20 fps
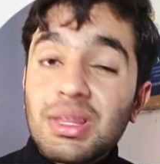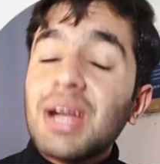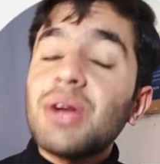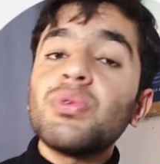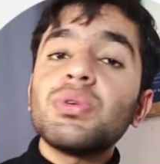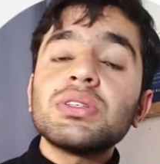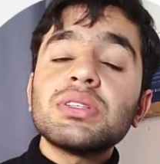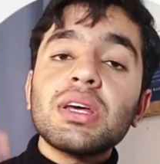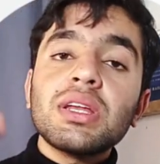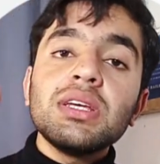
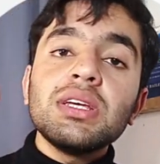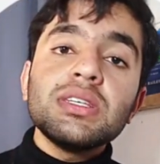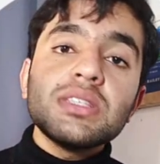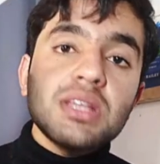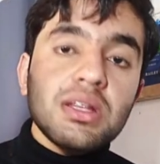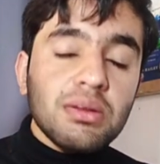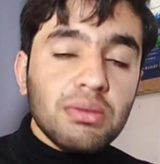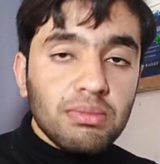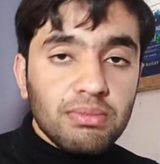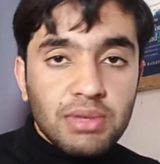that was the
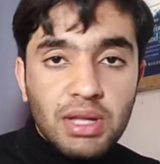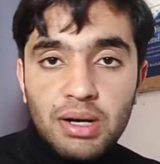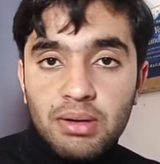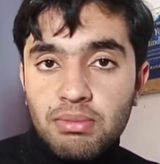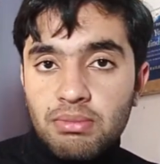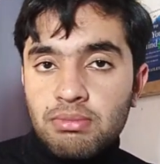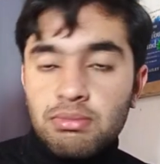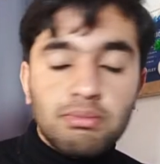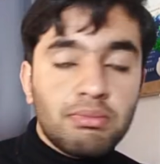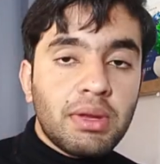reason that
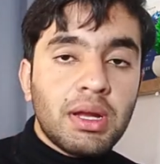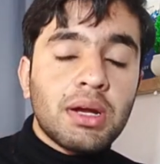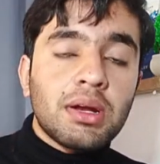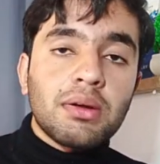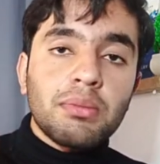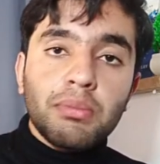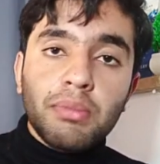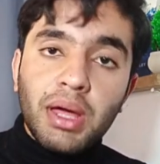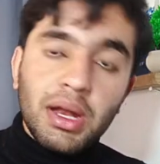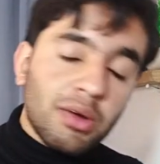
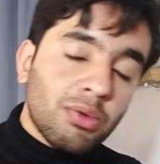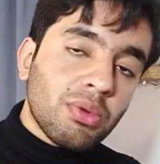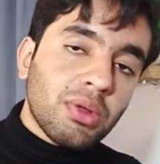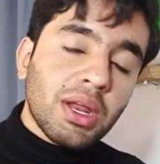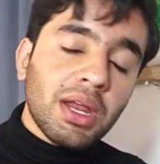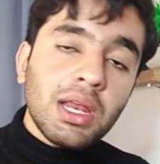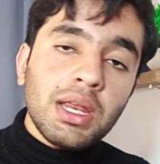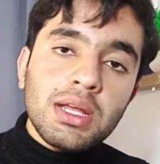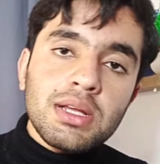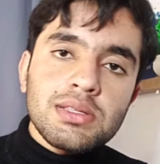made merit
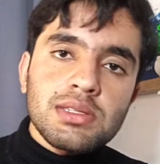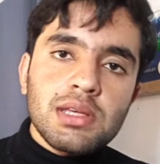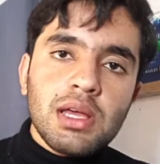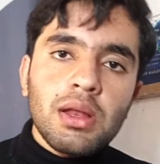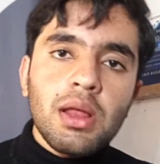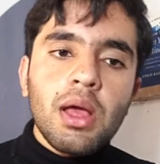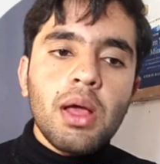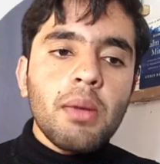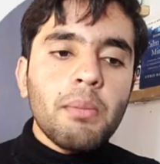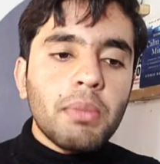really
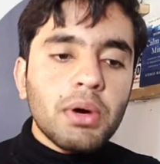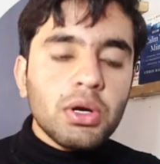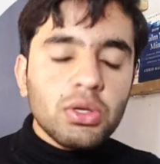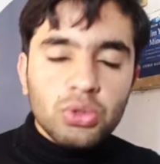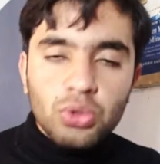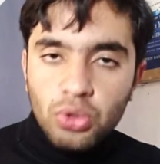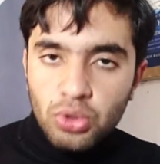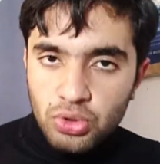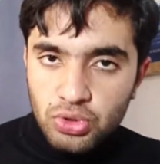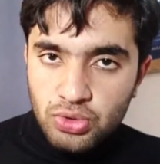insane.
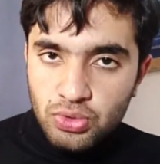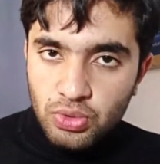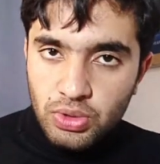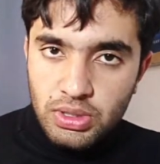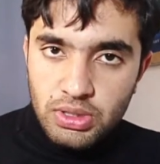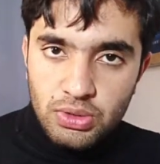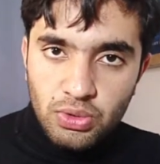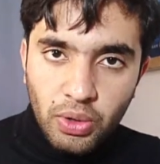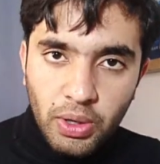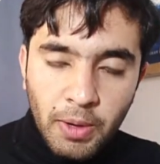But those
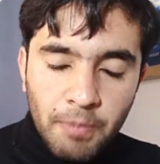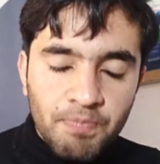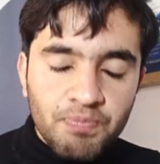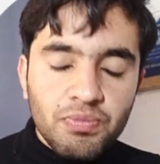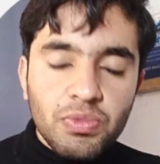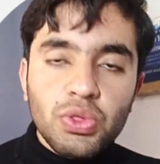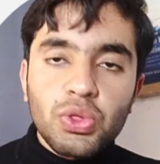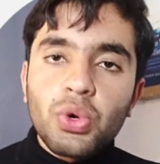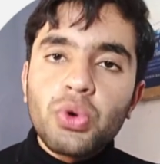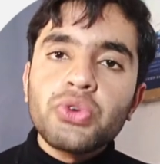students
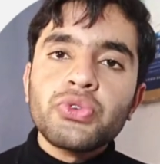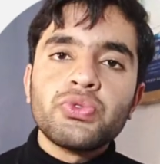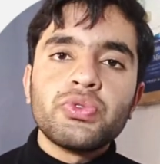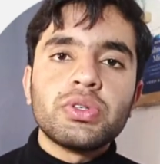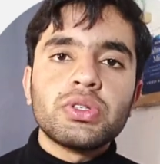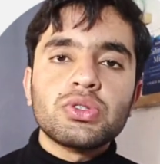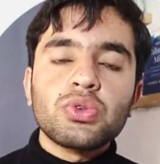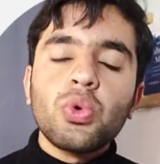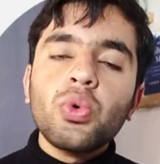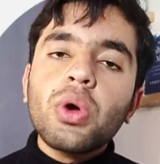
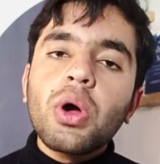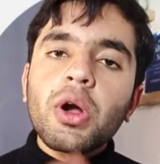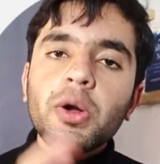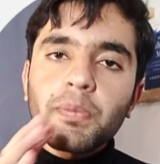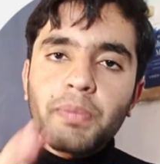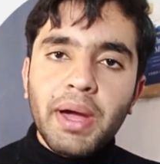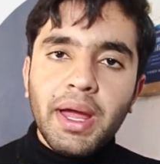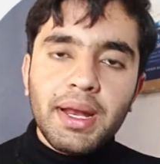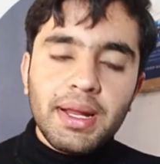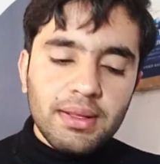who
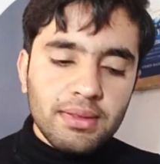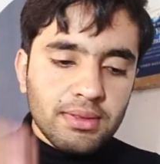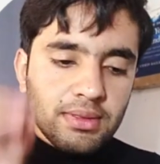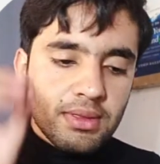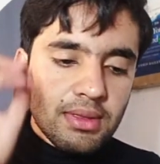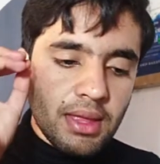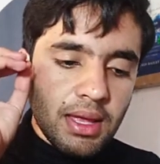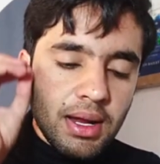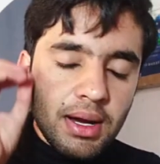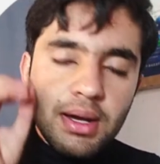got panicked,
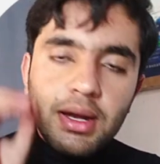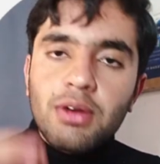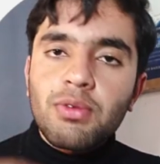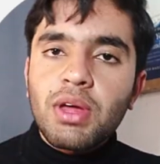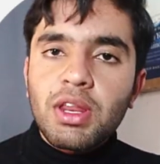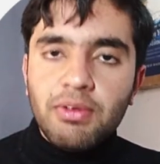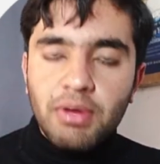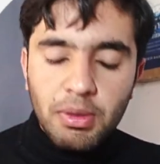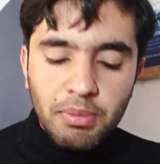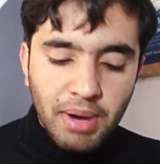they did
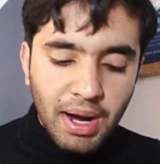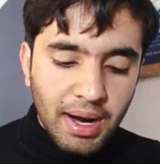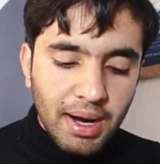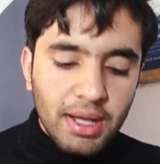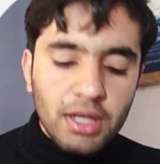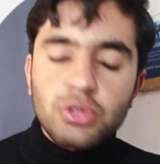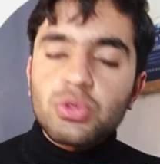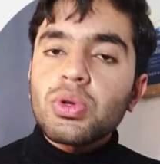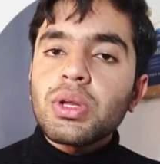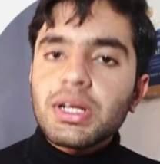very, very bad.
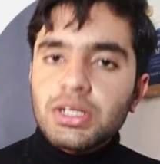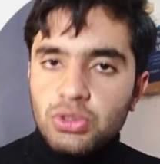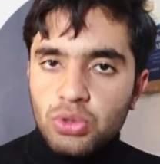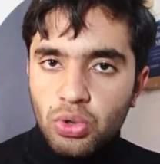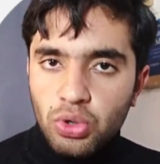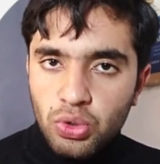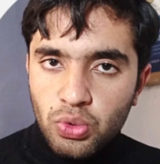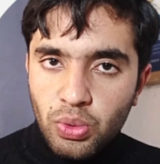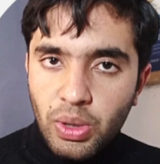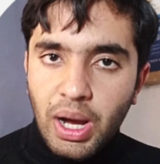So let's
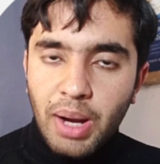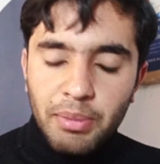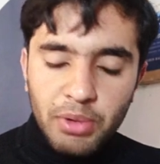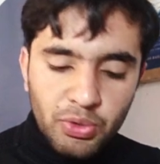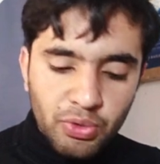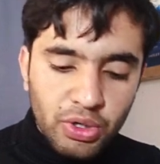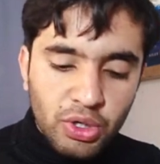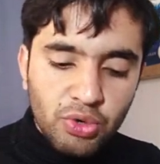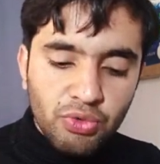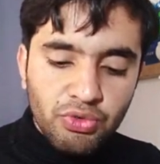go to
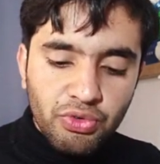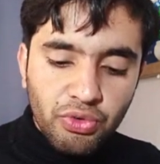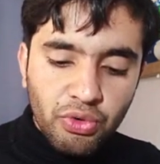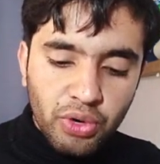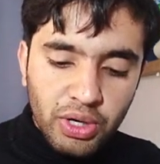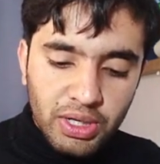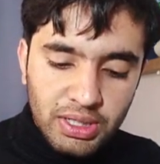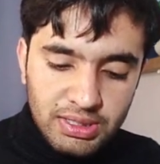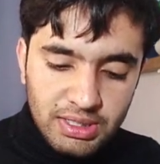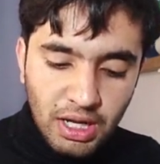IMAT
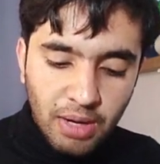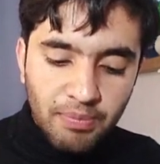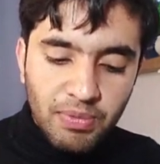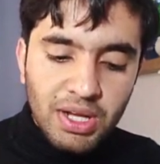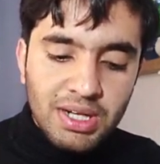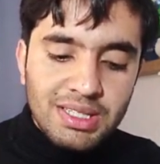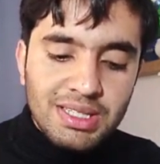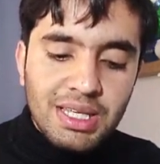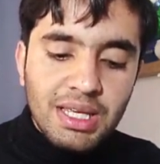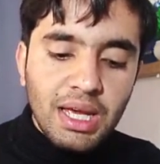2024 exam
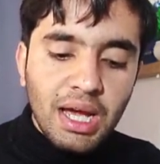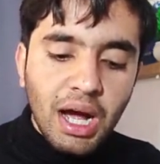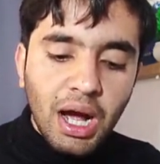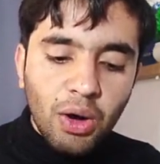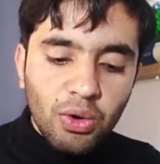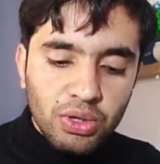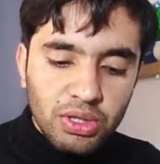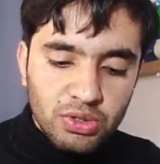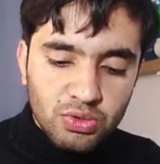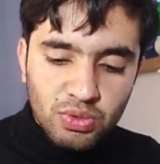and see
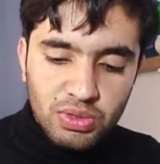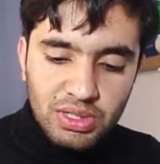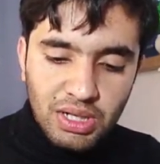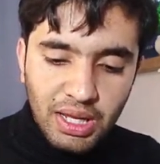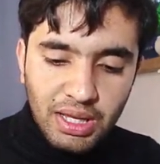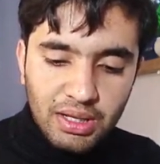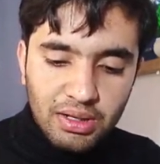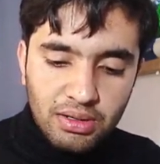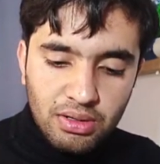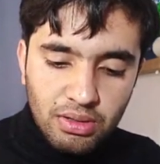how this was
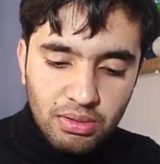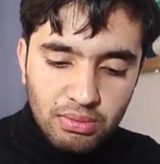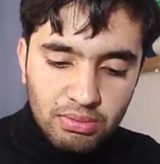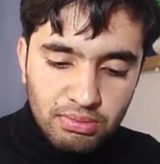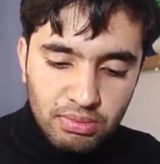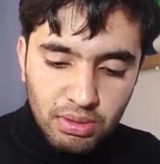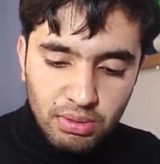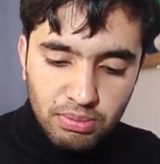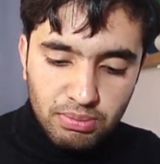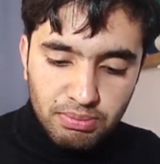like a
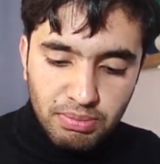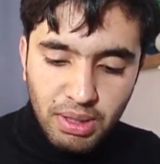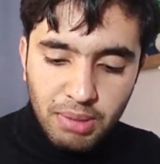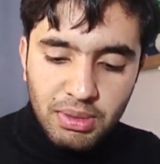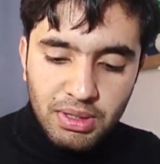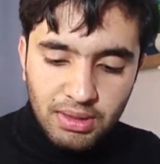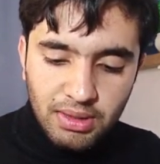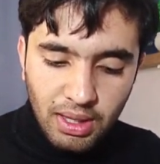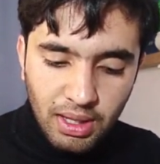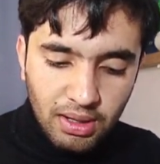
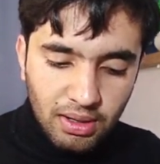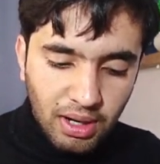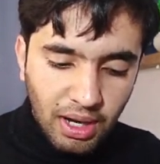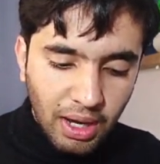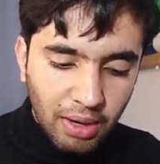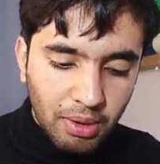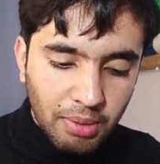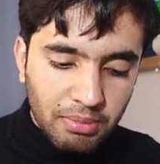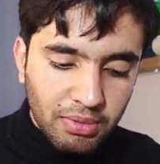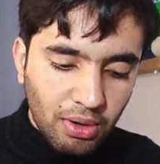baby thing
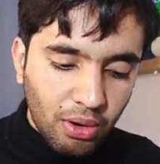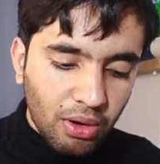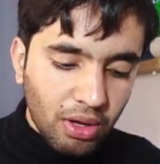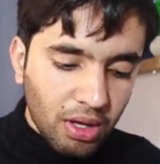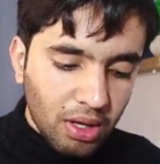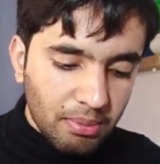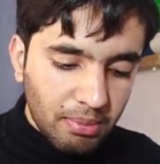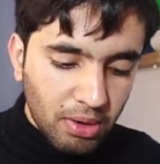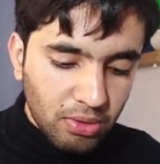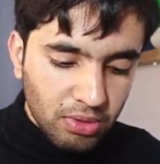I am
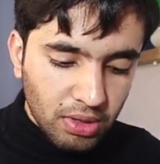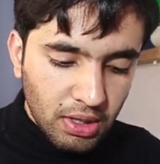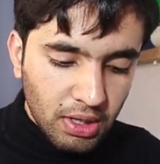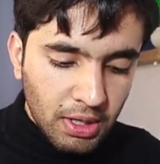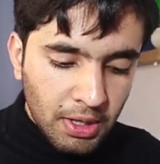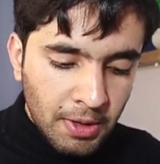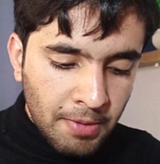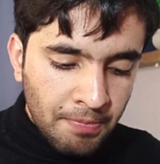talking about.